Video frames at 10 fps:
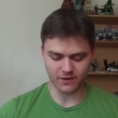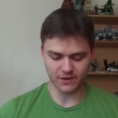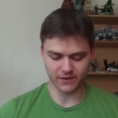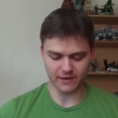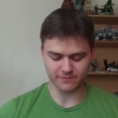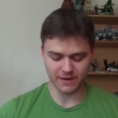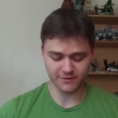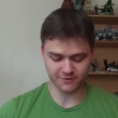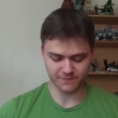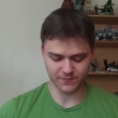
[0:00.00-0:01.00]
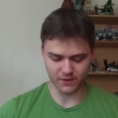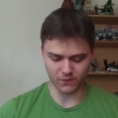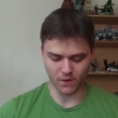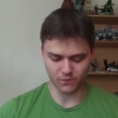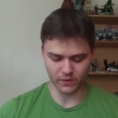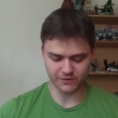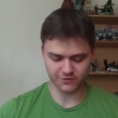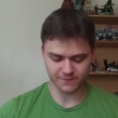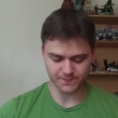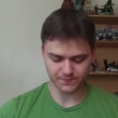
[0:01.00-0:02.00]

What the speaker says: nearly as much Evolved Witch.